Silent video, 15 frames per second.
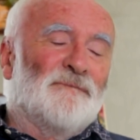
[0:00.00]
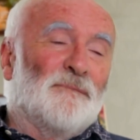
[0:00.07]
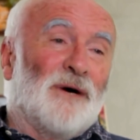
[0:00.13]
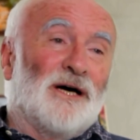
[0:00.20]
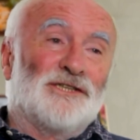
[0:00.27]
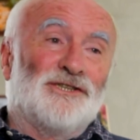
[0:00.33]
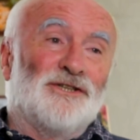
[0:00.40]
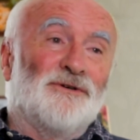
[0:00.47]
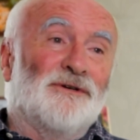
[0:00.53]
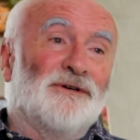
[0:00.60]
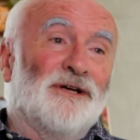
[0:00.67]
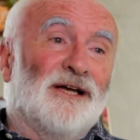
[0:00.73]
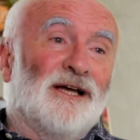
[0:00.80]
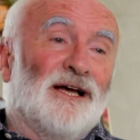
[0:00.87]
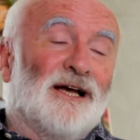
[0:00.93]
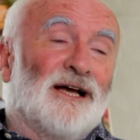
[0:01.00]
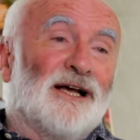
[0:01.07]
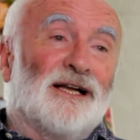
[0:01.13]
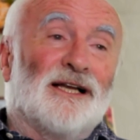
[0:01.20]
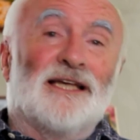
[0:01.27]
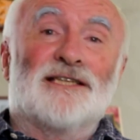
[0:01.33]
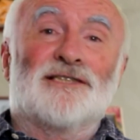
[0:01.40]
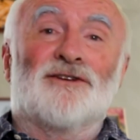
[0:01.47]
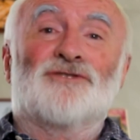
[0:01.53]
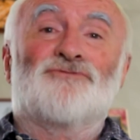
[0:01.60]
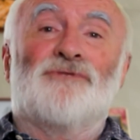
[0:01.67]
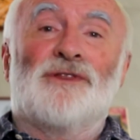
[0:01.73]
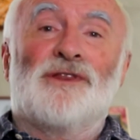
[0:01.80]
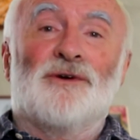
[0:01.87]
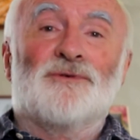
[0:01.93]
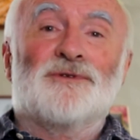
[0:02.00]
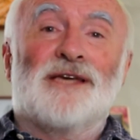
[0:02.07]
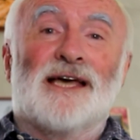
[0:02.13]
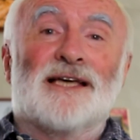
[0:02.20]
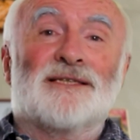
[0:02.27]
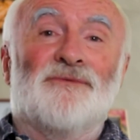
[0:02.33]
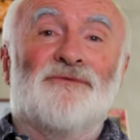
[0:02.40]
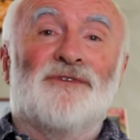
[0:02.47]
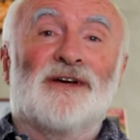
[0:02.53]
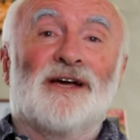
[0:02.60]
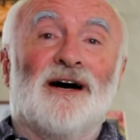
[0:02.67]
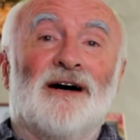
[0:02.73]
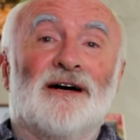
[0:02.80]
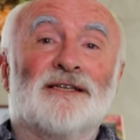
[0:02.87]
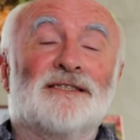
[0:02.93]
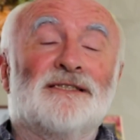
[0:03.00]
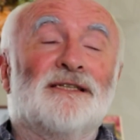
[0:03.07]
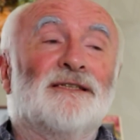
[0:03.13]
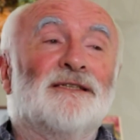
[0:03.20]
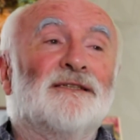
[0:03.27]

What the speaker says: Mind you, Claire's lost her enthusiasm for cards.